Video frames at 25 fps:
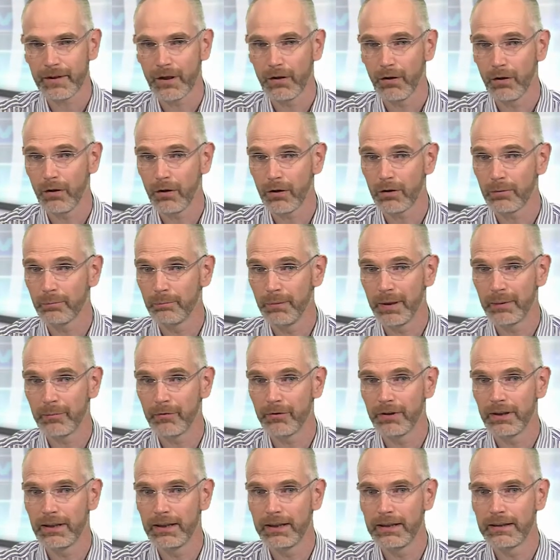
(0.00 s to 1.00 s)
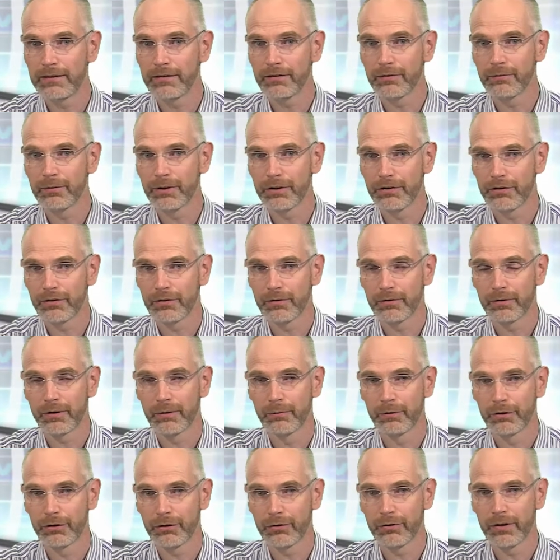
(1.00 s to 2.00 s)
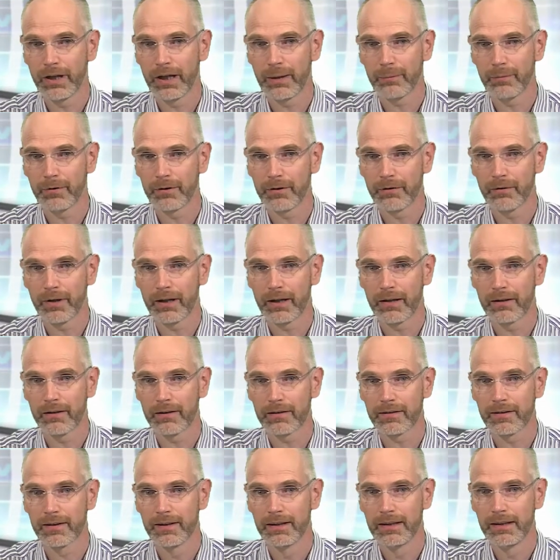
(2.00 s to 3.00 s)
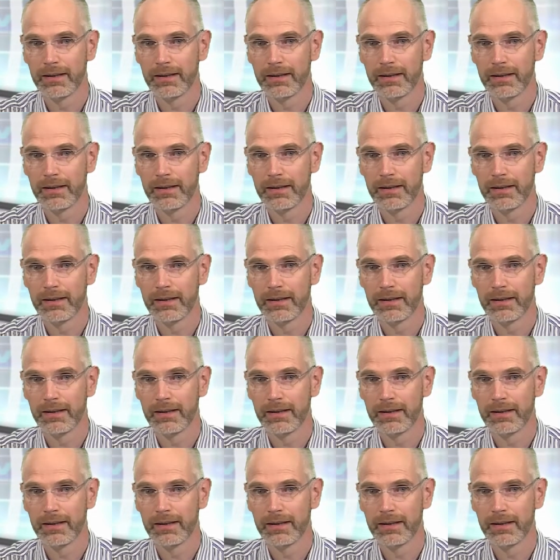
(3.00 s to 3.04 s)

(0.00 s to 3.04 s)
Or memory leaks, which could happen quite a lot.